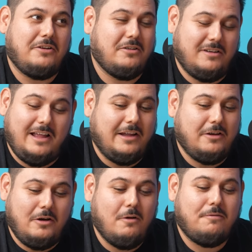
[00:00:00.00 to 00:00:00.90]
don't, I,
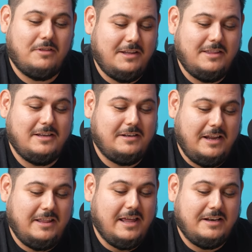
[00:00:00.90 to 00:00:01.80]
hopefully the
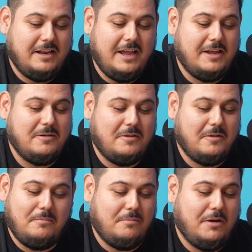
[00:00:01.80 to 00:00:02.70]
day, that day,
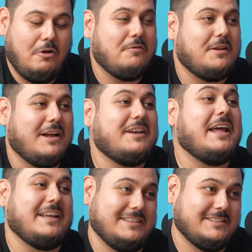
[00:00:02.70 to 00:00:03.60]
but hopefully not
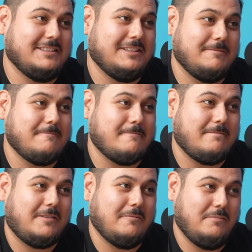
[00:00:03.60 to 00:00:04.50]
days.
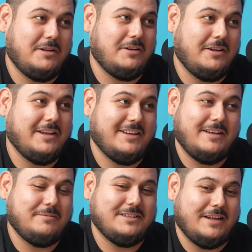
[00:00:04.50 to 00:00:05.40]
Yes. But no, yeah,
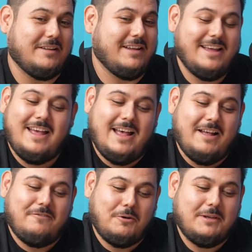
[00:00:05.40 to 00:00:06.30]
I've,
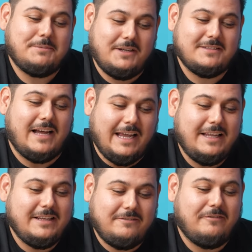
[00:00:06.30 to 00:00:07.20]
from experience, I
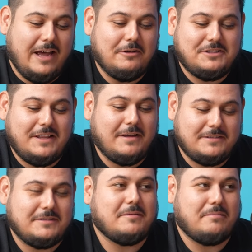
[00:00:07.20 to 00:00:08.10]
could vouch
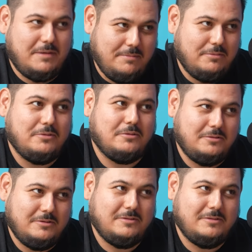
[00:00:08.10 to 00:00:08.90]
that people,